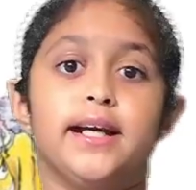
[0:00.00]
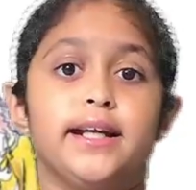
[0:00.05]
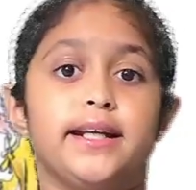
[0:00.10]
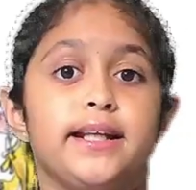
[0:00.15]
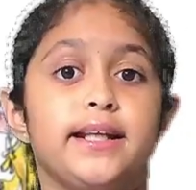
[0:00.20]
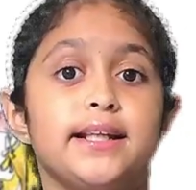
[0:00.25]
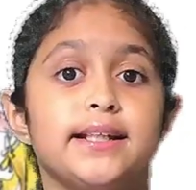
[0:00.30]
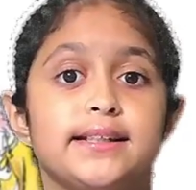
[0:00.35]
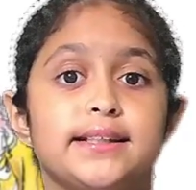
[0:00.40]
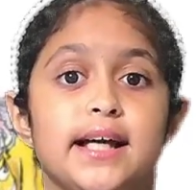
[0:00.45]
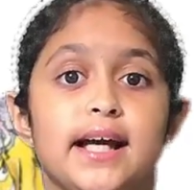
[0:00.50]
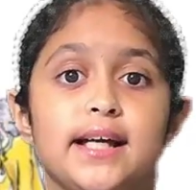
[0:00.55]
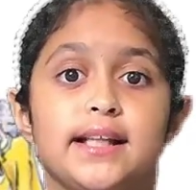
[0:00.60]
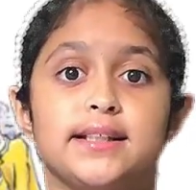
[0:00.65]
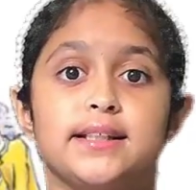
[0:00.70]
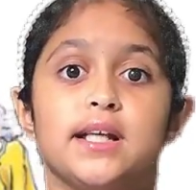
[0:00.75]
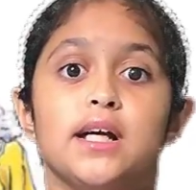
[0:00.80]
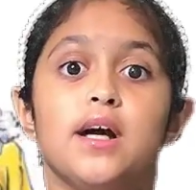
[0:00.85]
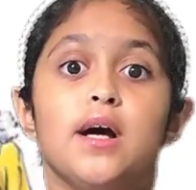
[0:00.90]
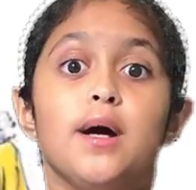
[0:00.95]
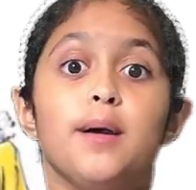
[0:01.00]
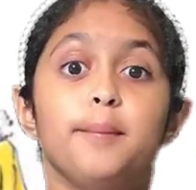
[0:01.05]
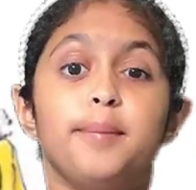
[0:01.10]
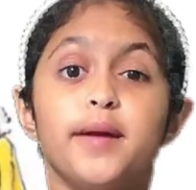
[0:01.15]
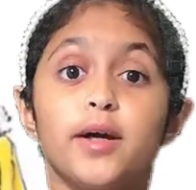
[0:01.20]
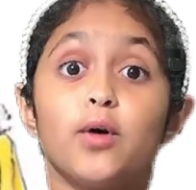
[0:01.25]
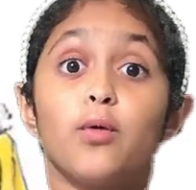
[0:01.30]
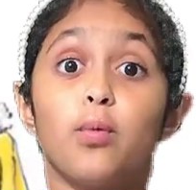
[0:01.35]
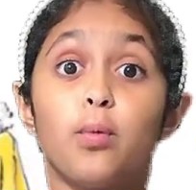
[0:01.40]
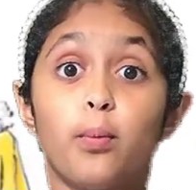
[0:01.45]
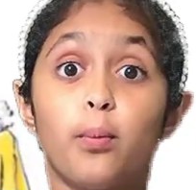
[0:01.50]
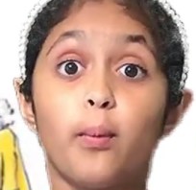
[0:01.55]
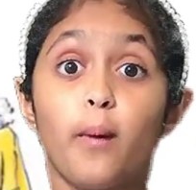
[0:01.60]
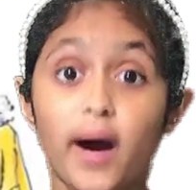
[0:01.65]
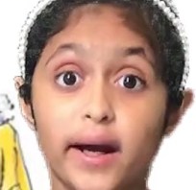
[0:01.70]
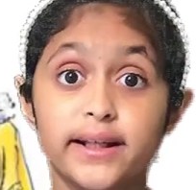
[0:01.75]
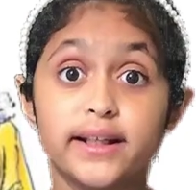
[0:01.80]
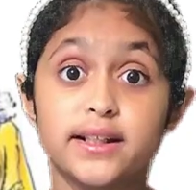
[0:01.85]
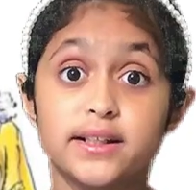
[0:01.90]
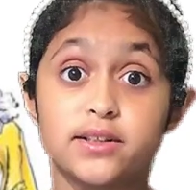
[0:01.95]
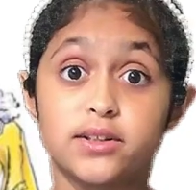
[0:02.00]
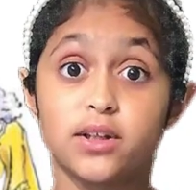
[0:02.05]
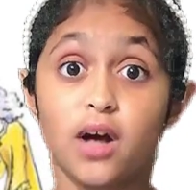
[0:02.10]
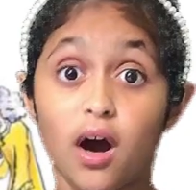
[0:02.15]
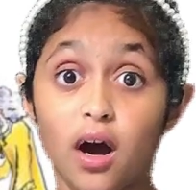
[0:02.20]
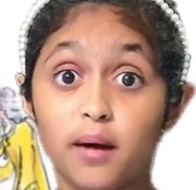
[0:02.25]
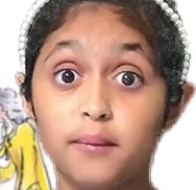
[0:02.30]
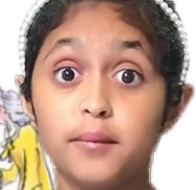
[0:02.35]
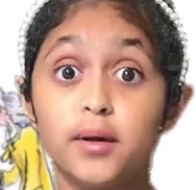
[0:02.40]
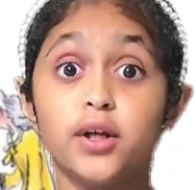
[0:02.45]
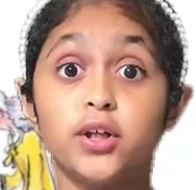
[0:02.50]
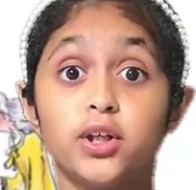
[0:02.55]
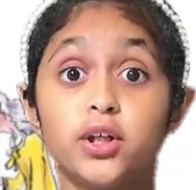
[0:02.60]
And he says, "Be quiet, Tom.